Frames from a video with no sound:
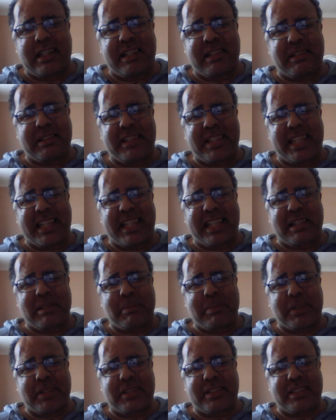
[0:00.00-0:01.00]
I'm thinking
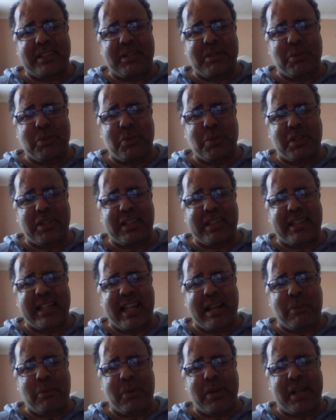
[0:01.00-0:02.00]
about it, all of
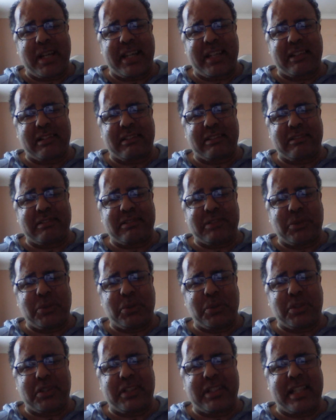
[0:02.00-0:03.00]
that weight,
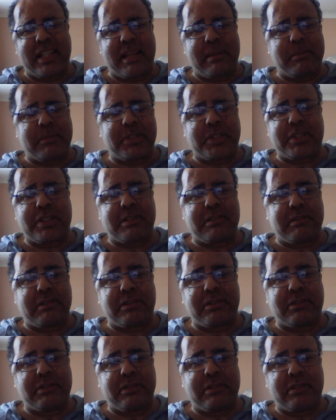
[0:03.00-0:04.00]
all of that
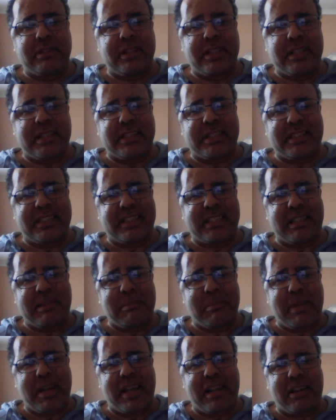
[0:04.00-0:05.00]
material,
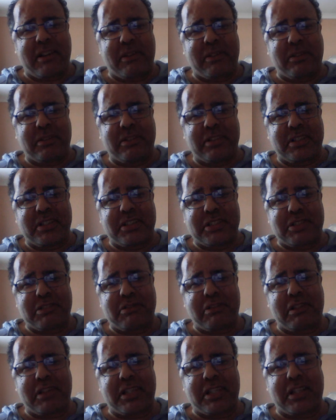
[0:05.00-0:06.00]
somehow
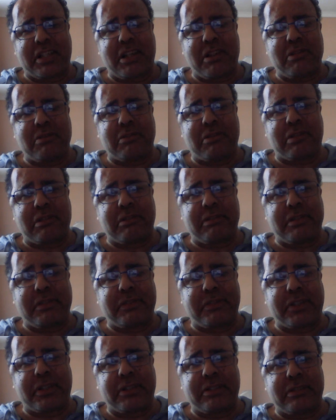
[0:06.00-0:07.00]
stretching over a
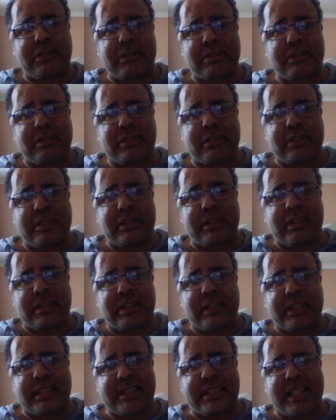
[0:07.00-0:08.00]
river
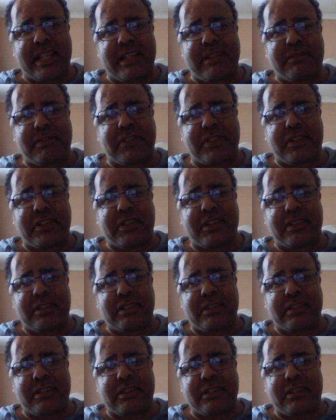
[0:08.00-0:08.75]
safely.